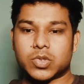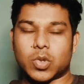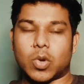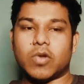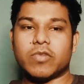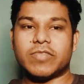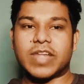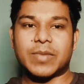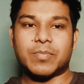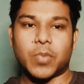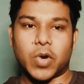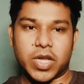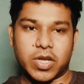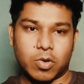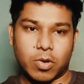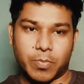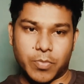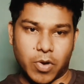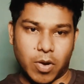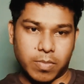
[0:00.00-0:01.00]
solve that
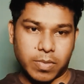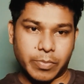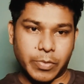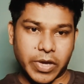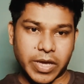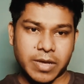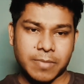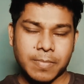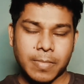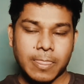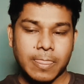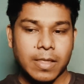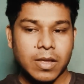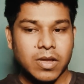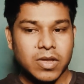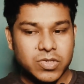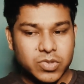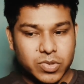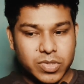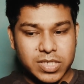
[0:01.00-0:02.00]
particular problem, okay?
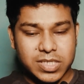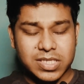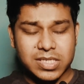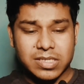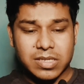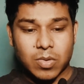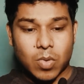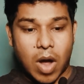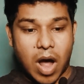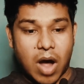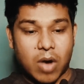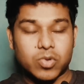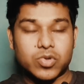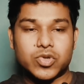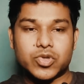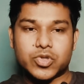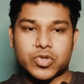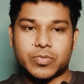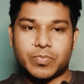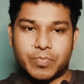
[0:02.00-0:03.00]
So this is how
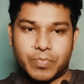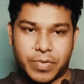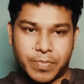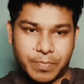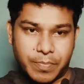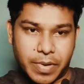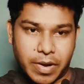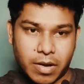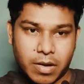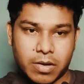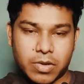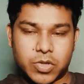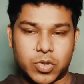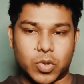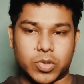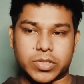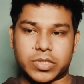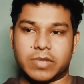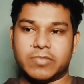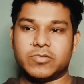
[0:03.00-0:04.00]
you should prepare
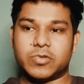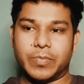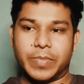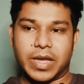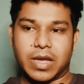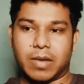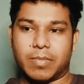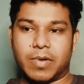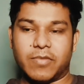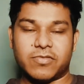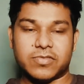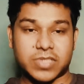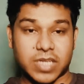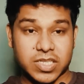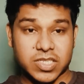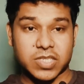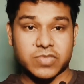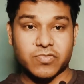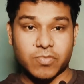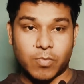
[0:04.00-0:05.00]
yourself to become a
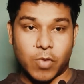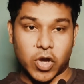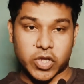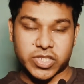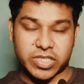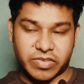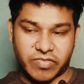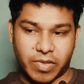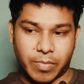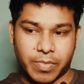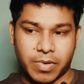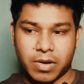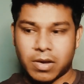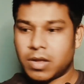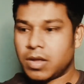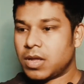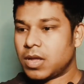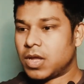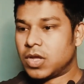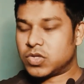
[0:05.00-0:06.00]
successful blockchain developer.
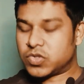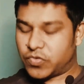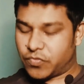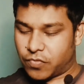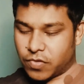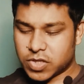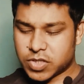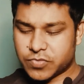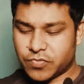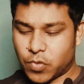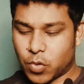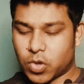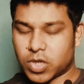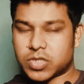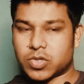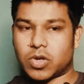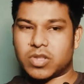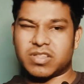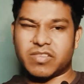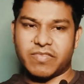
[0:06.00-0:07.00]
So first,
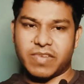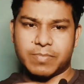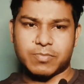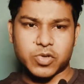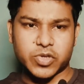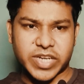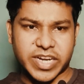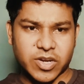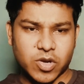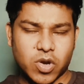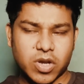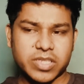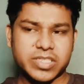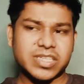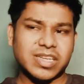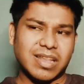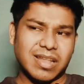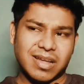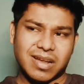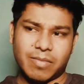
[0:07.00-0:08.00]
focus on the Web2
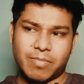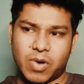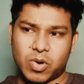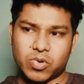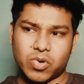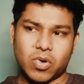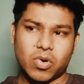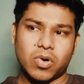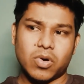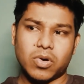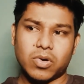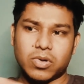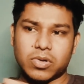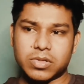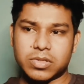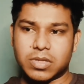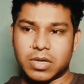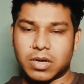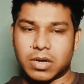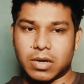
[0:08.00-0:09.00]
technology, learn about
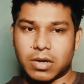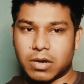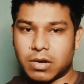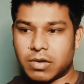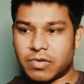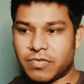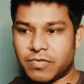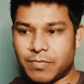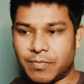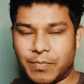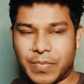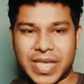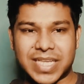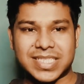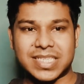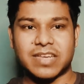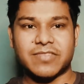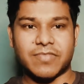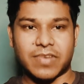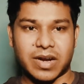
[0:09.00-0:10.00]
all the
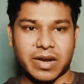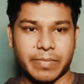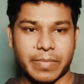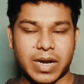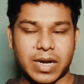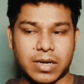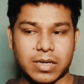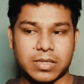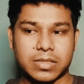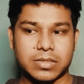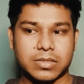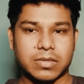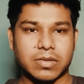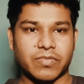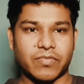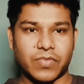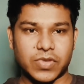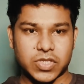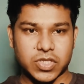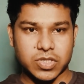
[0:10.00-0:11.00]
basic fundamentals,
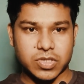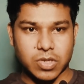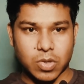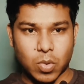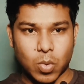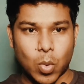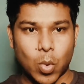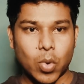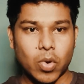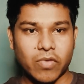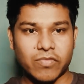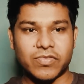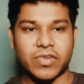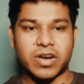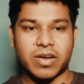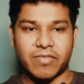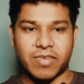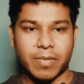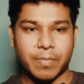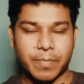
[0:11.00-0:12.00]
which is the core of
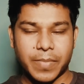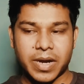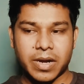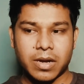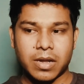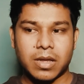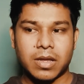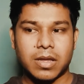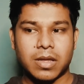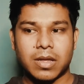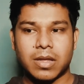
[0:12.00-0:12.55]
the development,